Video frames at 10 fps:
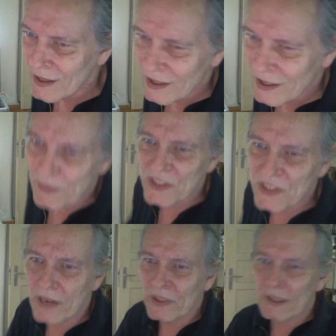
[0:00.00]
I'll be
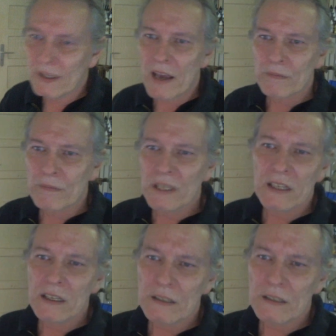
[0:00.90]
saving a lot of
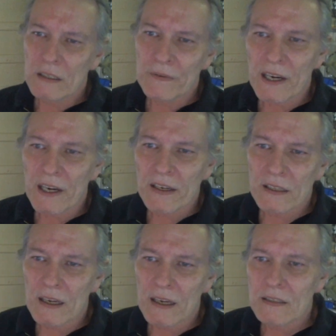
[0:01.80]
money, you know, if I can
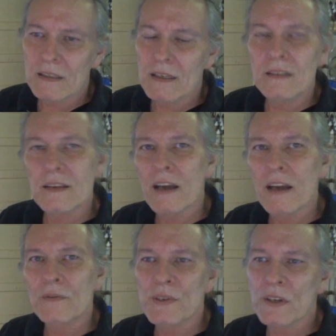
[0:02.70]
get that. He's got it
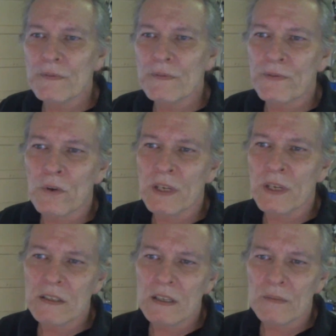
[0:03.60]
reserved for me
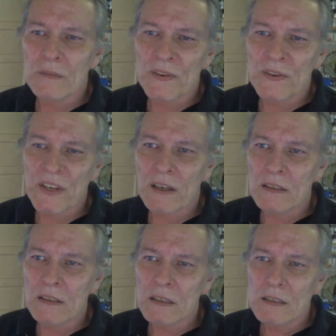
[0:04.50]
until the month's end.